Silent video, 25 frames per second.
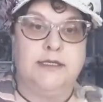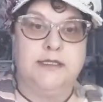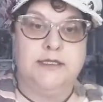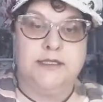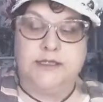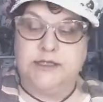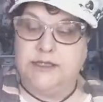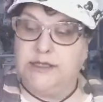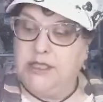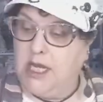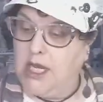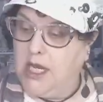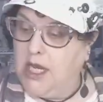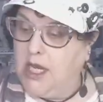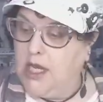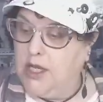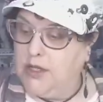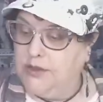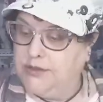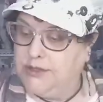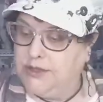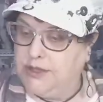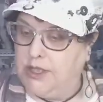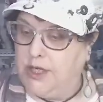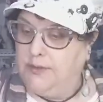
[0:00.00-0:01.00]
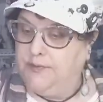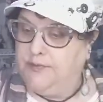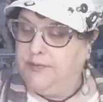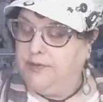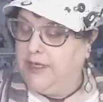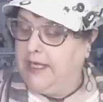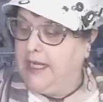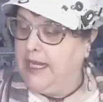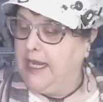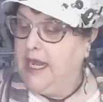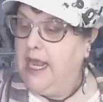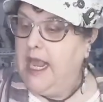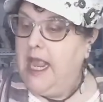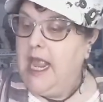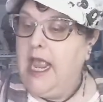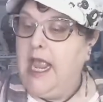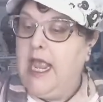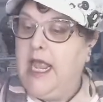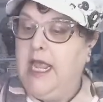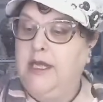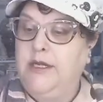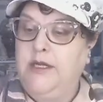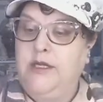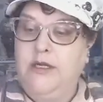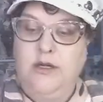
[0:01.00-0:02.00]
So, so pretty.
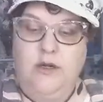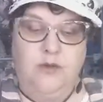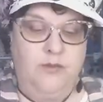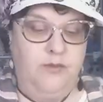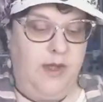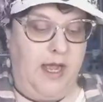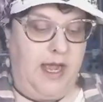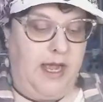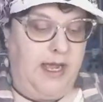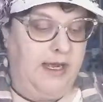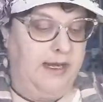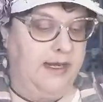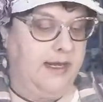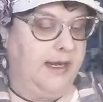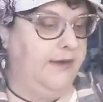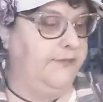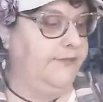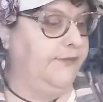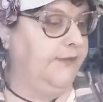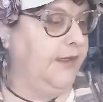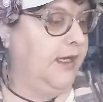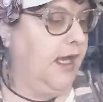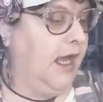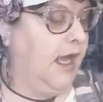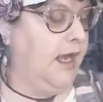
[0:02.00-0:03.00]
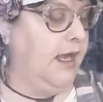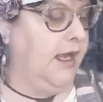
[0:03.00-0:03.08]
And you know what? I forgot.